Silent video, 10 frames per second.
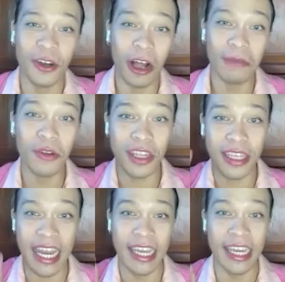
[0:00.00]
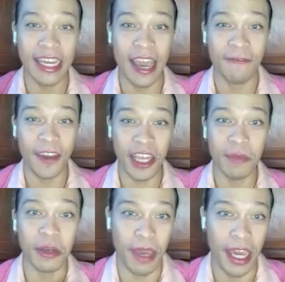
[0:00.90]
an almost dying
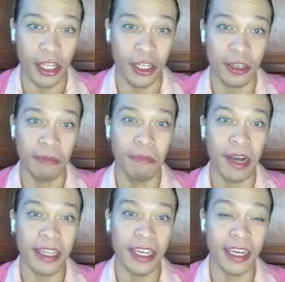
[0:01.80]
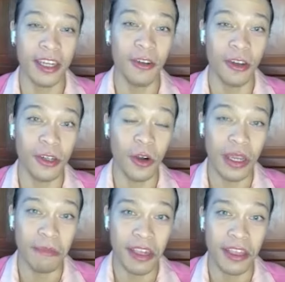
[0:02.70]
Facebook page, but it is an
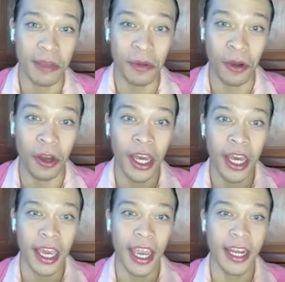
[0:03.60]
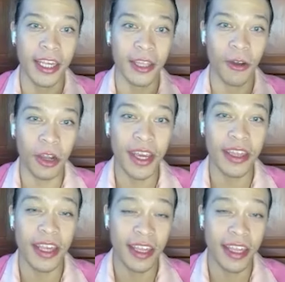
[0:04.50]
ongoing business. And is it
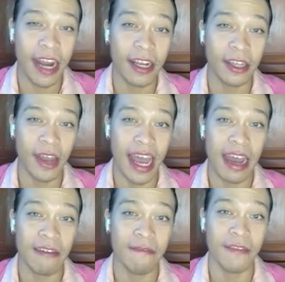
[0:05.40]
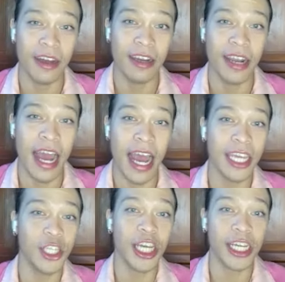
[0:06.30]
always necessary to have an
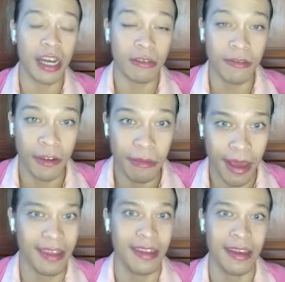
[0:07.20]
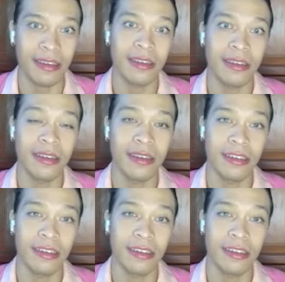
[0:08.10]
IG account for business?